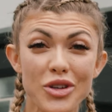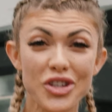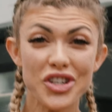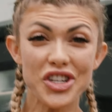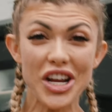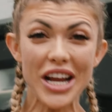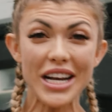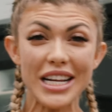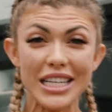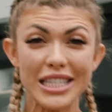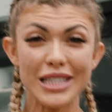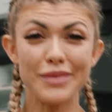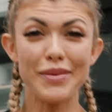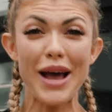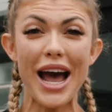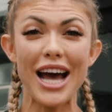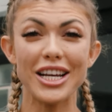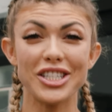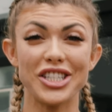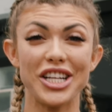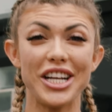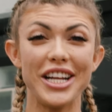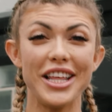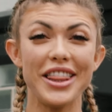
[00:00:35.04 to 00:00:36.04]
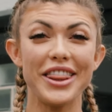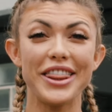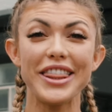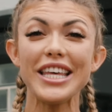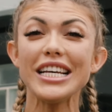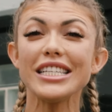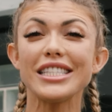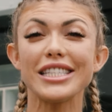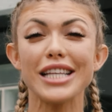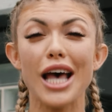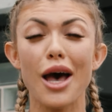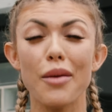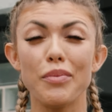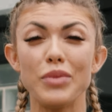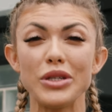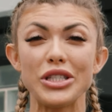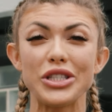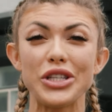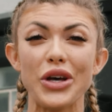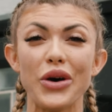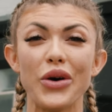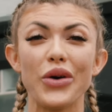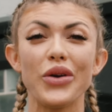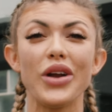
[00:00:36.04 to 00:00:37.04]
is Shanie Smash, and in this
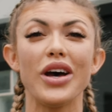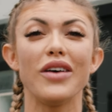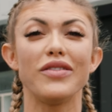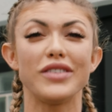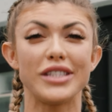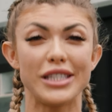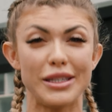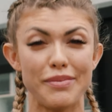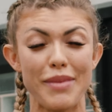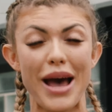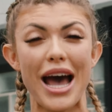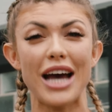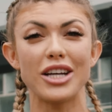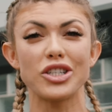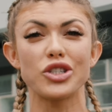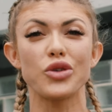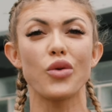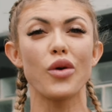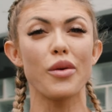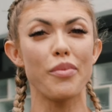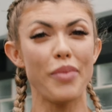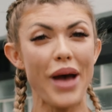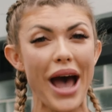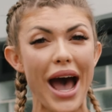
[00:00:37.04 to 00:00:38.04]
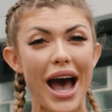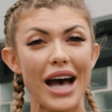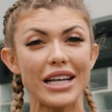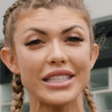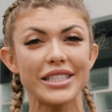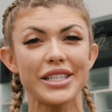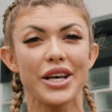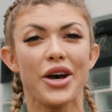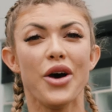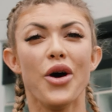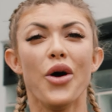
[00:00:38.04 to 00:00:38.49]
episode of Smash or Pass,